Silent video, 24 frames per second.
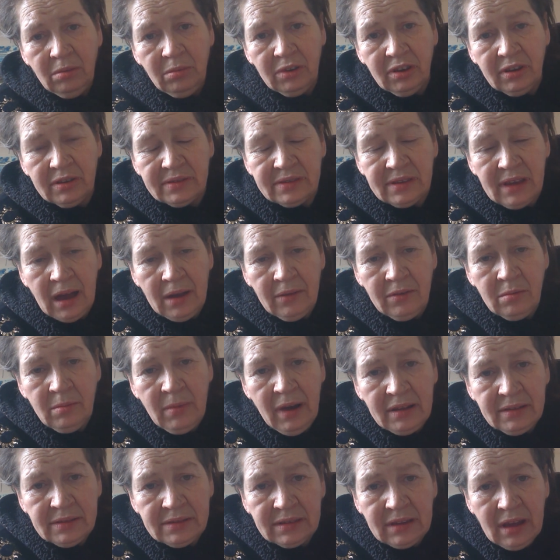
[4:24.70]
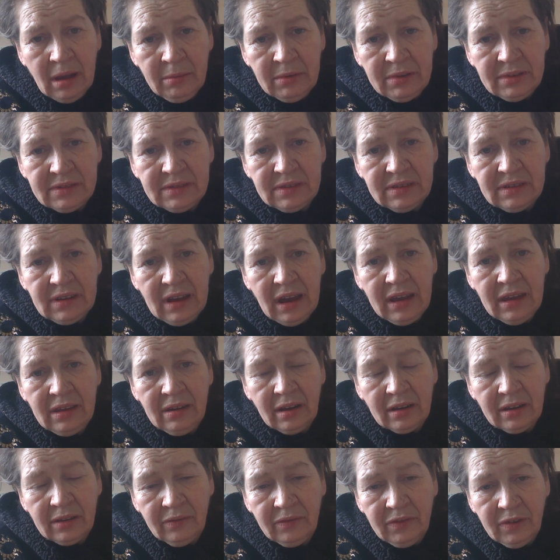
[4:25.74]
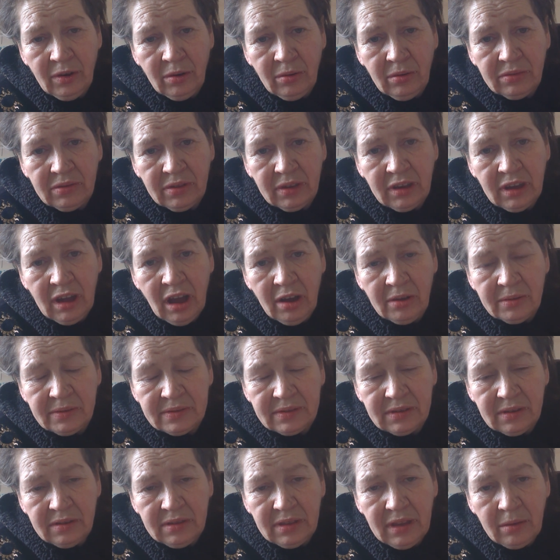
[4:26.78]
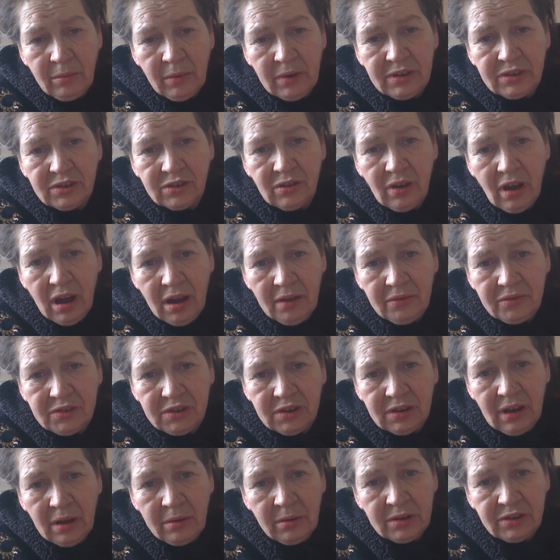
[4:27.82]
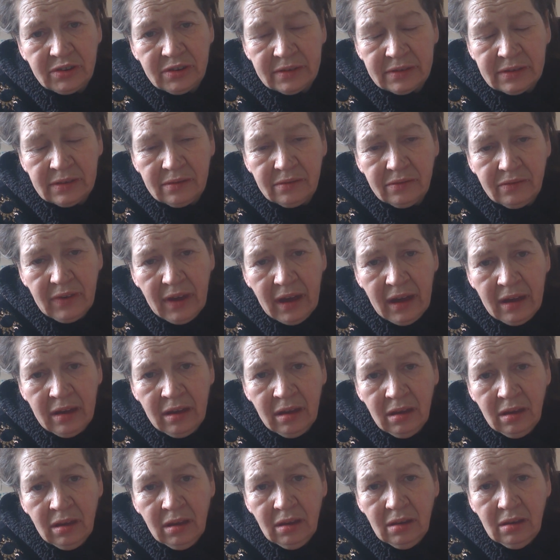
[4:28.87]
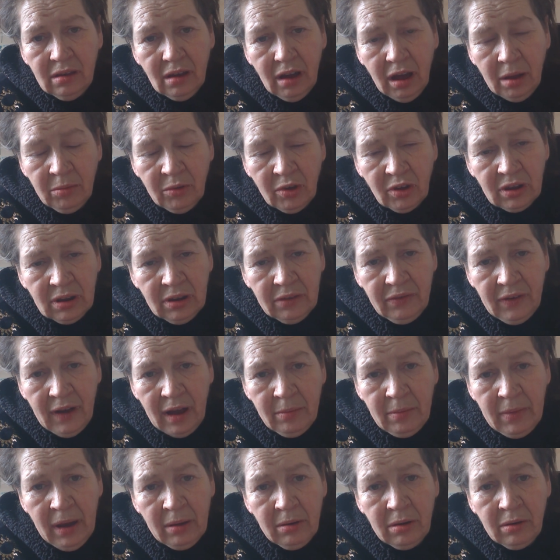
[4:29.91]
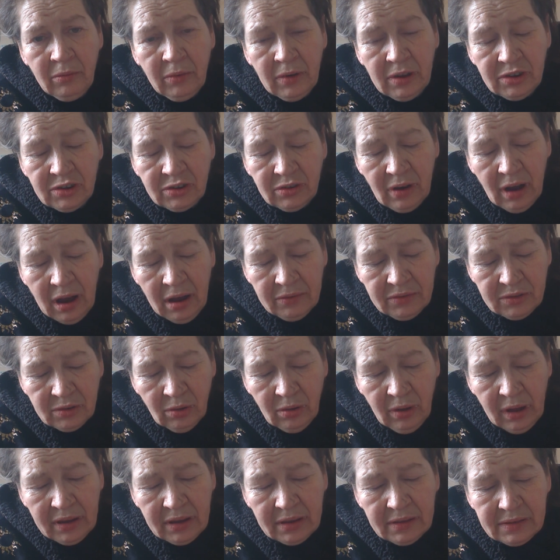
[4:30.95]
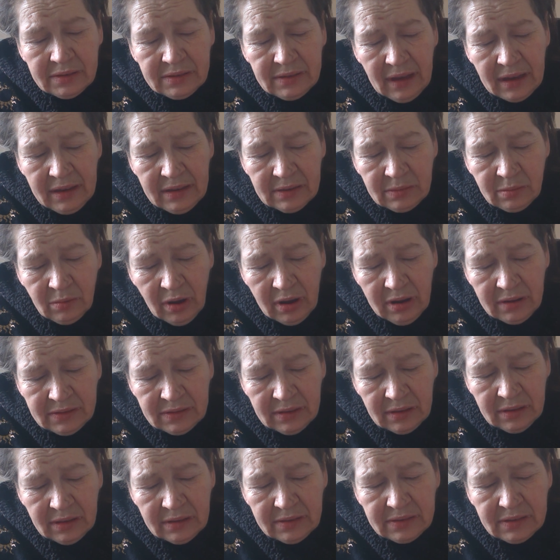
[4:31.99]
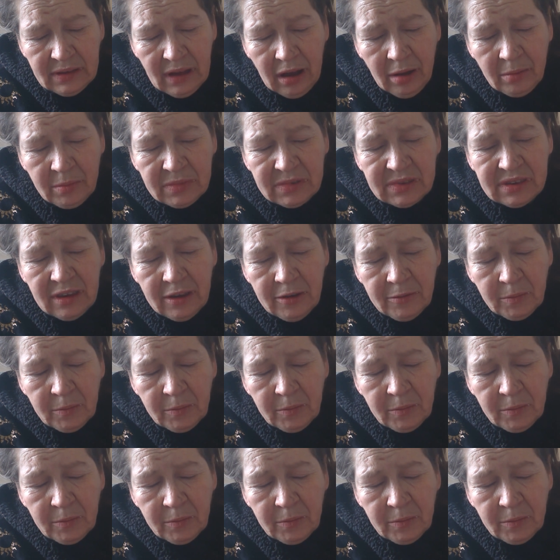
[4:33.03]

because the other man's coming today and I can feel the girls doing their witchcraft, you know, which isn't fair. I'm not going to fight back with witchcraft. All I can say is what is in the Psalms.